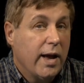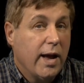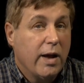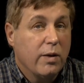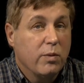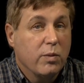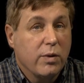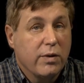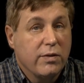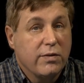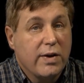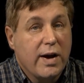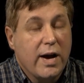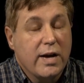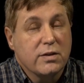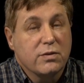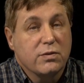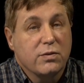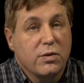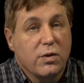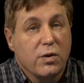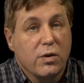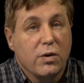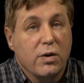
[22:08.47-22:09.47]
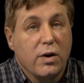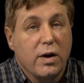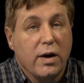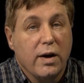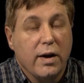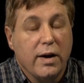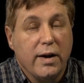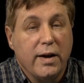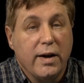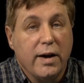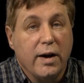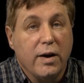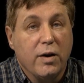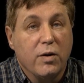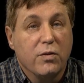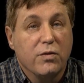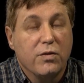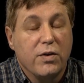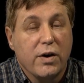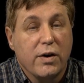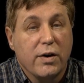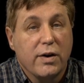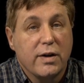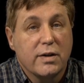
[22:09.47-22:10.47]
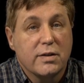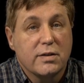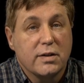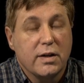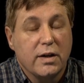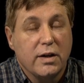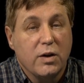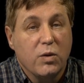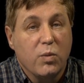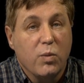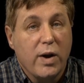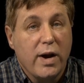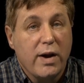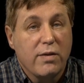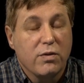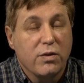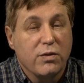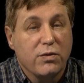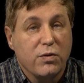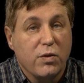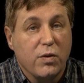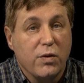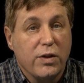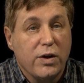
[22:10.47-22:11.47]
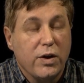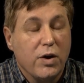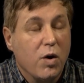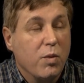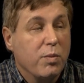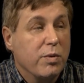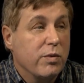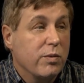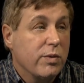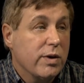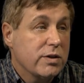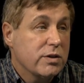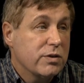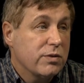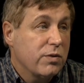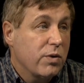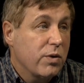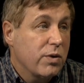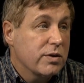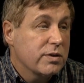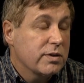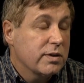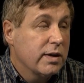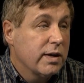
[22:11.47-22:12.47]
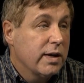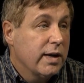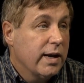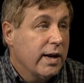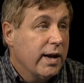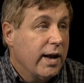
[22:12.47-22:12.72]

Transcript: And we've asked for a variance and a waiver for the open reservoirs,